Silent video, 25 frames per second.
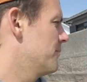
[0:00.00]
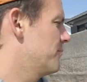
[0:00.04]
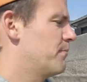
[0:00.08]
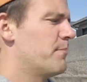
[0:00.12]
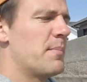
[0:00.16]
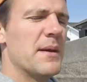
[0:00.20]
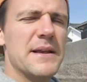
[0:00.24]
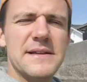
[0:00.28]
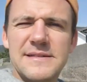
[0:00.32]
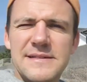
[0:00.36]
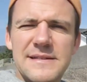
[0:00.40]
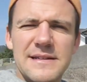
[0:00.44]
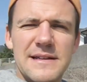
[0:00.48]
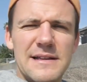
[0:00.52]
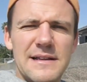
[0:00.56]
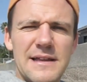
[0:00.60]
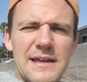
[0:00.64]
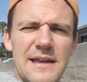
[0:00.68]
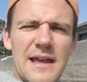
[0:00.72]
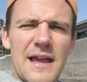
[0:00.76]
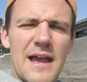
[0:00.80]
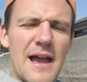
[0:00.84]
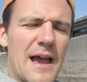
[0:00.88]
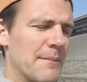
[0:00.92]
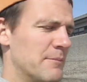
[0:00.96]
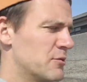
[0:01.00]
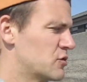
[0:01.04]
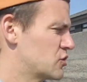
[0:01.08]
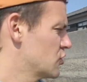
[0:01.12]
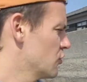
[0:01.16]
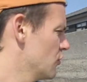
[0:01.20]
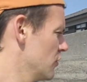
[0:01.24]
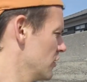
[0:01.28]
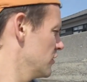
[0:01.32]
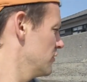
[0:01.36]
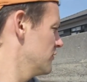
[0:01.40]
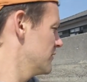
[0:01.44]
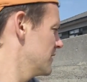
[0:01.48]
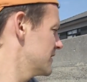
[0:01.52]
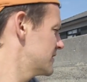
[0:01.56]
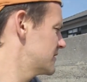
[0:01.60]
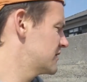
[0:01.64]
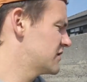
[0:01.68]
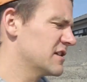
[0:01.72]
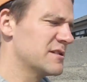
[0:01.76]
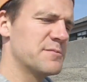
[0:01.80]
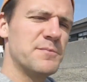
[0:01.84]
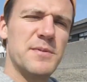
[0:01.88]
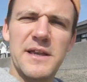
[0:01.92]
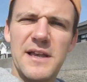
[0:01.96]
basically I'm showing you this
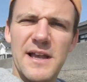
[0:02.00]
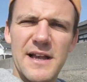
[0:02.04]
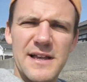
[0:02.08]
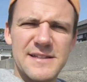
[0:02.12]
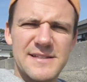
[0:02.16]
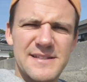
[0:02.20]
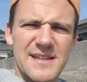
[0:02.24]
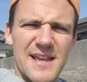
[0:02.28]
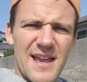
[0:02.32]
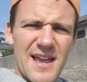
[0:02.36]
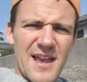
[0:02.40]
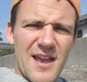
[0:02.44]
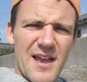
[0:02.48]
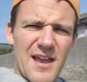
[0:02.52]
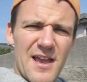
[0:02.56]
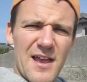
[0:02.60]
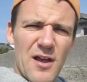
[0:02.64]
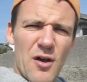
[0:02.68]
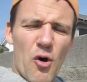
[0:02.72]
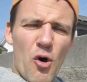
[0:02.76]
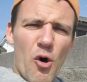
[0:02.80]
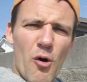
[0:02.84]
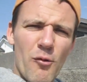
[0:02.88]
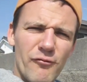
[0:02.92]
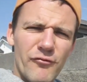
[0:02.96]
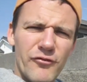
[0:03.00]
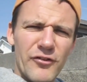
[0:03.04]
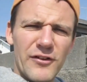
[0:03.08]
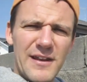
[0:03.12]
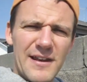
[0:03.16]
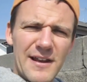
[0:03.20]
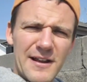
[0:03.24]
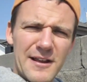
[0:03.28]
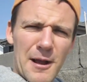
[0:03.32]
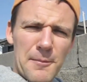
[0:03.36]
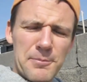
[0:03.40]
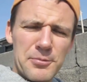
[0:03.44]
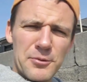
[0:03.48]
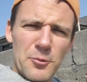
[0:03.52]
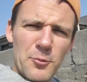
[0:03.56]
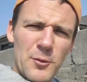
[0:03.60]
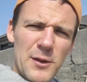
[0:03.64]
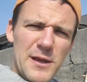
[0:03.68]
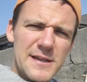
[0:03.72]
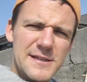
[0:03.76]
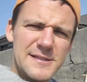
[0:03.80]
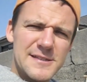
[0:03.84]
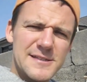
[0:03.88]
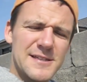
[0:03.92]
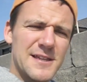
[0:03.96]
just because hopefully in a couple of
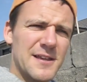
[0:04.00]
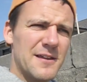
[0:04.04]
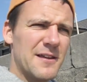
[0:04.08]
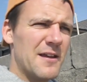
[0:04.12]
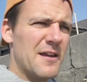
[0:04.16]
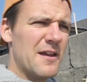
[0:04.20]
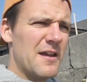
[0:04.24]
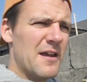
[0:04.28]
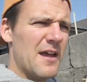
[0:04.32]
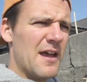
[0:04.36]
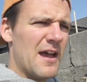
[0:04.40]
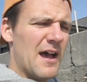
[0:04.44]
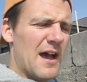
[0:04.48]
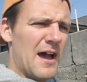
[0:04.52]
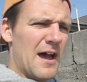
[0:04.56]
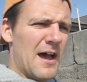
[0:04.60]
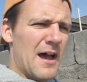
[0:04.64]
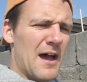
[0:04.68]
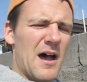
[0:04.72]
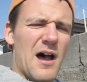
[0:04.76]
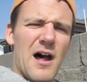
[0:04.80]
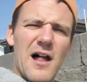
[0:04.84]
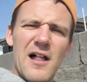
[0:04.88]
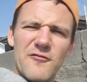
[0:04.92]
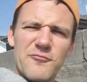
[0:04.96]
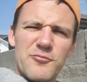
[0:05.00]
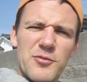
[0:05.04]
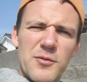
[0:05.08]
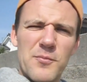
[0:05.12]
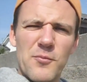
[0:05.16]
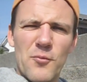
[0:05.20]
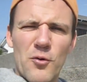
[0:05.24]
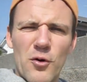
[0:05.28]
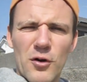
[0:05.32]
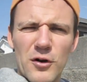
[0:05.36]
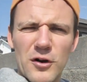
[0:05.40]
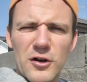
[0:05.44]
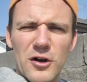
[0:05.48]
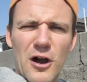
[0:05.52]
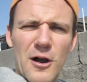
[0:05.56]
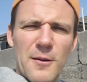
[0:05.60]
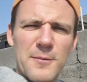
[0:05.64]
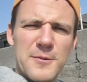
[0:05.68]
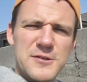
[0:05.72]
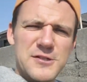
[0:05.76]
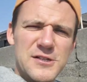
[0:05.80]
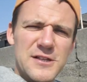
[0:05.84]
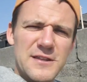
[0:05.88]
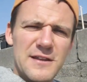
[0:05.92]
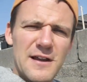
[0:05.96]
weeks I'll put more
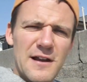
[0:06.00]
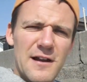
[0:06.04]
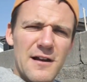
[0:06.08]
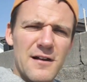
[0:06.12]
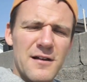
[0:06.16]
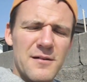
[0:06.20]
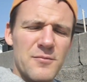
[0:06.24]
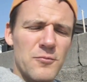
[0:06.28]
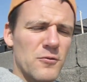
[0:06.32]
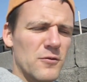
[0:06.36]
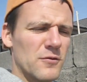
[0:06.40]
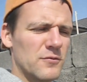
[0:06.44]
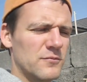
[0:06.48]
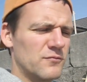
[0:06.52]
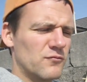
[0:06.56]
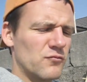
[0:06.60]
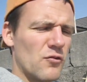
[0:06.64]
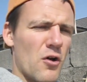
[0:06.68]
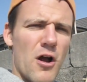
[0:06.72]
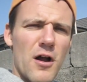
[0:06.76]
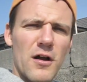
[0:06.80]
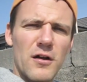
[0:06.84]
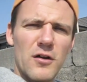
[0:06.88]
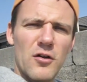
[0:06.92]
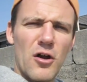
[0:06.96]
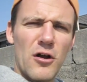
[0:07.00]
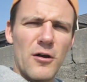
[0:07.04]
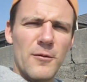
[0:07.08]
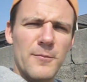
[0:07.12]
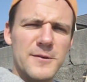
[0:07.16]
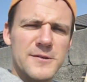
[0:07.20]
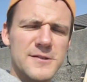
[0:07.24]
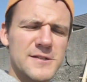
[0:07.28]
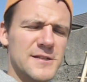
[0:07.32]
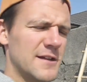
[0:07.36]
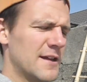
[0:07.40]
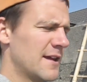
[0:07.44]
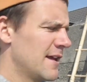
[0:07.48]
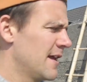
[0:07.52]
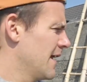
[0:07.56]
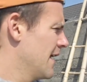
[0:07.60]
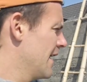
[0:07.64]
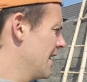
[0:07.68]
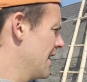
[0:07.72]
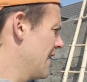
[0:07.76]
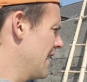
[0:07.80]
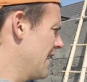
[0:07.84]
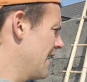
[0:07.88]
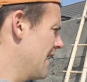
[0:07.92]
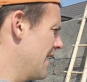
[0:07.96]
garbage in there, more raw garbage,
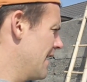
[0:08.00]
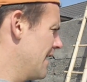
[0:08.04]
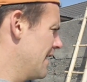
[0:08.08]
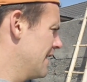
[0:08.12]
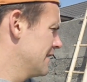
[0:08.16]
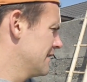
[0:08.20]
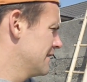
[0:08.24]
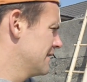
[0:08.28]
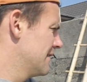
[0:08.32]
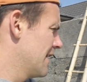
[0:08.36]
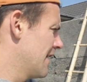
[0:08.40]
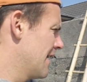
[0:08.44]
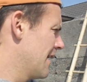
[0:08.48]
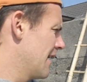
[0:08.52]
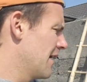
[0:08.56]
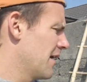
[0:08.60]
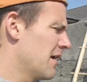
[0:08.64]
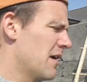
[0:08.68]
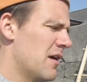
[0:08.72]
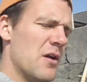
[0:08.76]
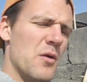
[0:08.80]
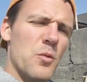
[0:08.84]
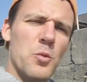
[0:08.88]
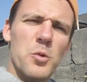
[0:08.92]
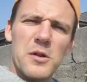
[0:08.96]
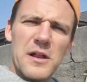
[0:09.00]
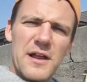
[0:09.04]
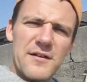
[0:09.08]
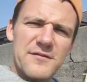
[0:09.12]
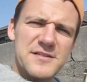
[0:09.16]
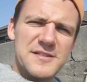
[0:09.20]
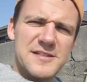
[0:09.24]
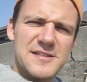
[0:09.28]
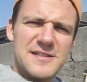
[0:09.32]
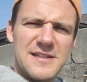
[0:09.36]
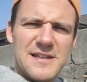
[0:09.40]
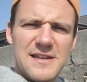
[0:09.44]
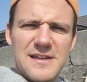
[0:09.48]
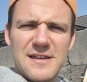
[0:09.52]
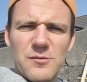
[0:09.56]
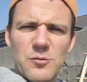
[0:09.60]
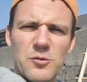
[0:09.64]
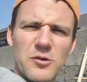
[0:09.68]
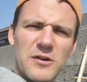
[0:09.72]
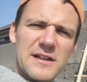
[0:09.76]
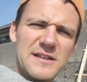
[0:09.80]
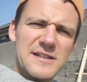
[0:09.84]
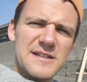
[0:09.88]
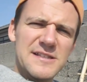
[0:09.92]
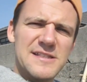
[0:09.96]
and
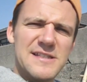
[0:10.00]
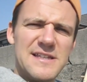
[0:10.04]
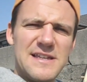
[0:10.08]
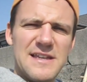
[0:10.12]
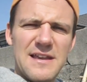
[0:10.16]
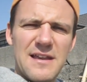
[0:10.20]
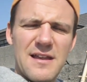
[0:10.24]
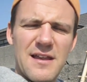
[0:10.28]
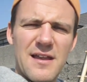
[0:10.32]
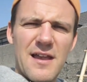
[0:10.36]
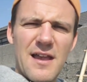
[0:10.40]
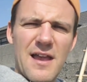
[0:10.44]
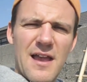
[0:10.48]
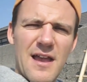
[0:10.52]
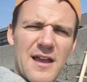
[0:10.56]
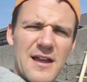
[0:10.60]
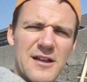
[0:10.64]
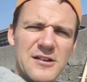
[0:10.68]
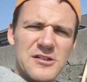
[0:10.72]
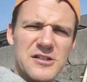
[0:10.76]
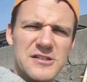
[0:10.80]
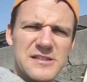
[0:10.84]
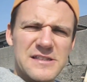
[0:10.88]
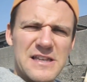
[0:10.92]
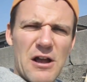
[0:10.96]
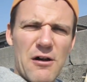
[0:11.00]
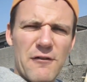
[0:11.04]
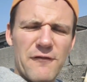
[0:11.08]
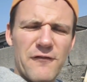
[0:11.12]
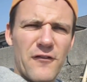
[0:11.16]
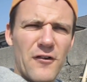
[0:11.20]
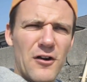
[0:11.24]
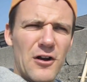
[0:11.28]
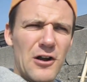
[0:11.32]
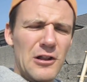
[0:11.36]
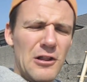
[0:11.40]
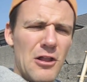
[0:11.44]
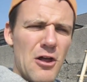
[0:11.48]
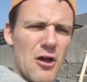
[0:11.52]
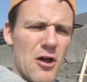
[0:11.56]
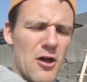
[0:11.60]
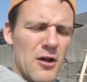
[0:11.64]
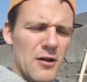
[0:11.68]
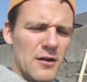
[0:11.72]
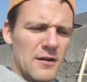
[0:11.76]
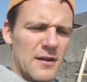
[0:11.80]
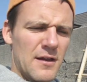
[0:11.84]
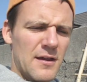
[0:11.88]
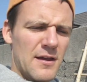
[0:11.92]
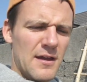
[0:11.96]
we'll get to see just how far
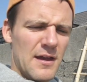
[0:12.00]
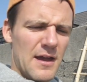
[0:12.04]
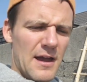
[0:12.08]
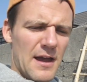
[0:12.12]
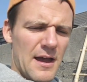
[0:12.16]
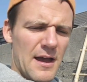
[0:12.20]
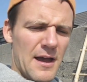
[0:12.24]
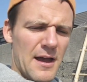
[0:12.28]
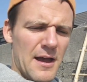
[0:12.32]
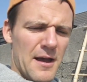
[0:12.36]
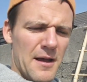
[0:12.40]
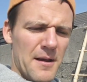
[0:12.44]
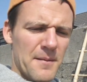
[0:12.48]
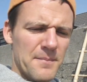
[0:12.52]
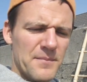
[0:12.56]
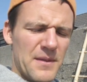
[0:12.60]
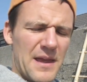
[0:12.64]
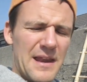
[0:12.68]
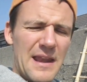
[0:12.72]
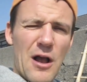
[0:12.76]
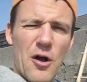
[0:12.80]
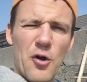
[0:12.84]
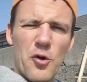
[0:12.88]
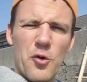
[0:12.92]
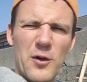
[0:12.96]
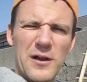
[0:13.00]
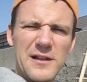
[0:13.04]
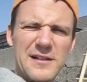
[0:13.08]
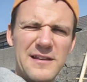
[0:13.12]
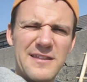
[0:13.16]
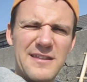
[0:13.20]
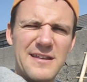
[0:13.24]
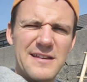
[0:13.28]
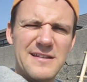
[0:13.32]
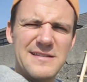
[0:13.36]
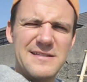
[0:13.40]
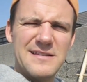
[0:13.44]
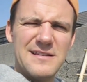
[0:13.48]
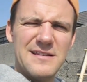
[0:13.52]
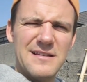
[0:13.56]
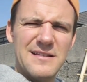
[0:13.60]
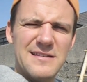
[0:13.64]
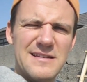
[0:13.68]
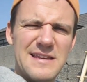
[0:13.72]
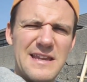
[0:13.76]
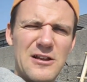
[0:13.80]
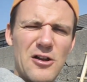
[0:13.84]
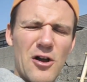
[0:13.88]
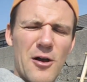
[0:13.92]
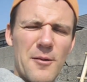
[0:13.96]
along and how quickly the
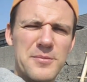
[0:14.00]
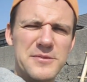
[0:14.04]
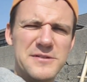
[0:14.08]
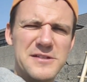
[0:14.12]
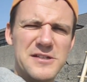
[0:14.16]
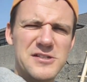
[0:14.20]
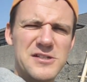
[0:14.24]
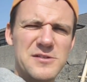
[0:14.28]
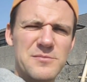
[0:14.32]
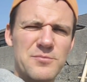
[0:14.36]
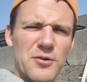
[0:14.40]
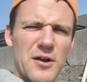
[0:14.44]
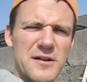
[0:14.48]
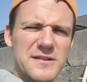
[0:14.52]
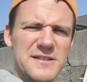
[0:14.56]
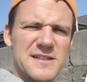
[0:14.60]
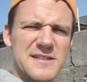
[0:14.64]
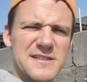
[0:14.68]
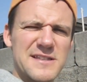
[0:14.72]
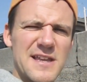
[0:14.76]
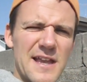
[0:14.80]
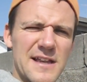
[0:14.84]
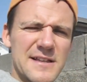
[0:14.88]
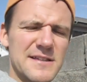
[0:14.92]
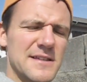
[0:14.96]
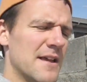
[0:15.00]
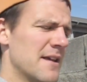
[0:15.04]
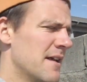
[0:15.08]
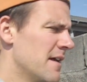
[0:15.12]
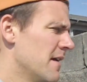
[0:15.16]
decomposition process takes.